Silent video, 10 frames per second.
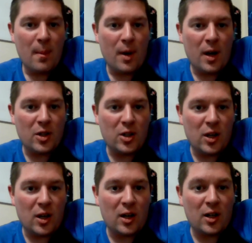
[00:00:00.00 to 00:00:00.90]
But
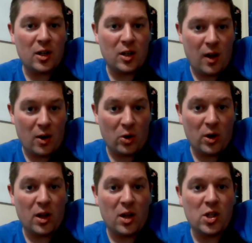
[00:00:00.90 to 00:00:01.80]

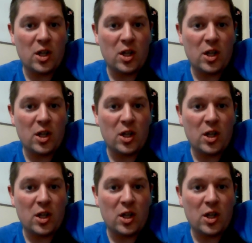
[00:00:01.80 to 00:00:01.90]
according to this,